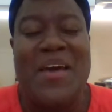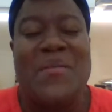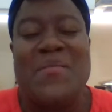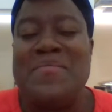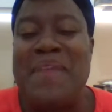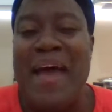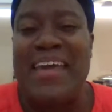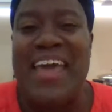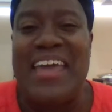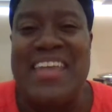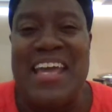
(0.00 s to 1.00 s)
We'll be back
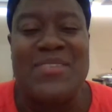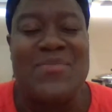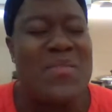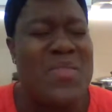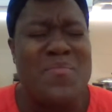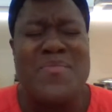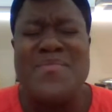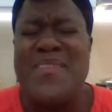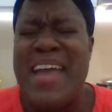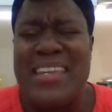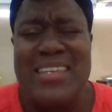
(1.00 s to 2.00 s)
again next week with a
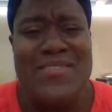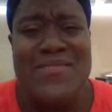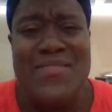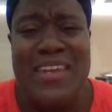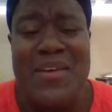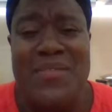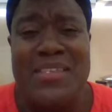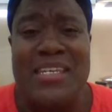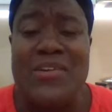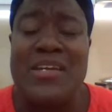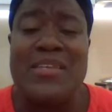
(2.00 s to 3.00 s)
brand new video
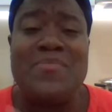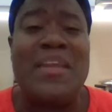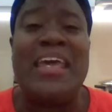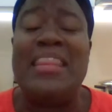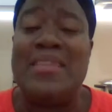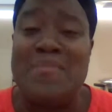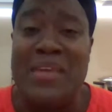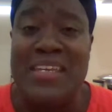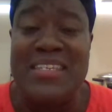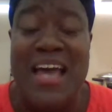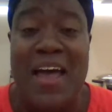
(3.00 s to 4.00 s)
series, but in the
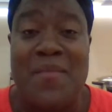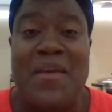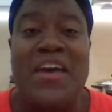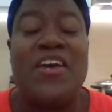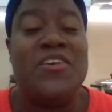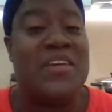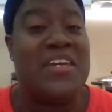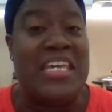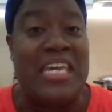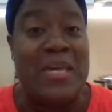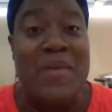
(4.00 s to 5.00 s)
meantime, you can
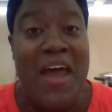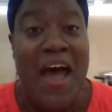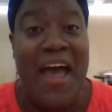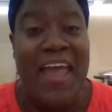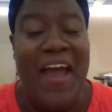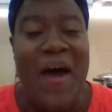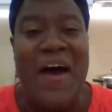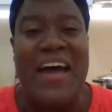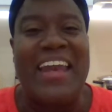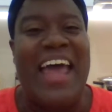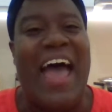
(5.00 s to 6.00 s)
keep an eye
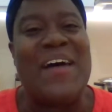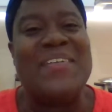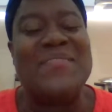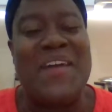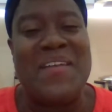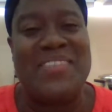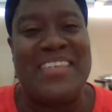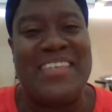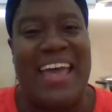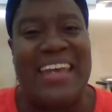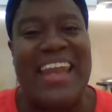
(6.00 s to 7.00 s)
on our
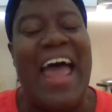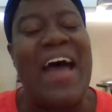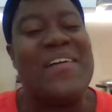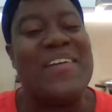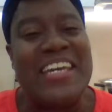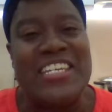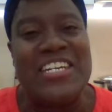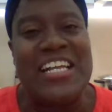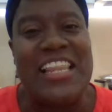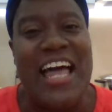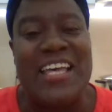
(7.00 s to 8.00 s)
website,
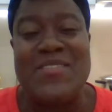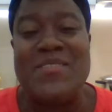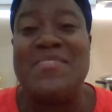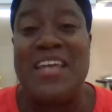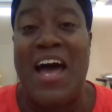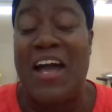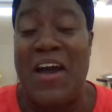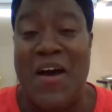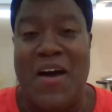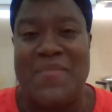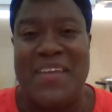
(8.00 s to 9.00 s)

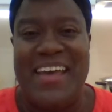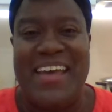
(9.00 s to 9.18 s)
ourkitchenclassroom.com.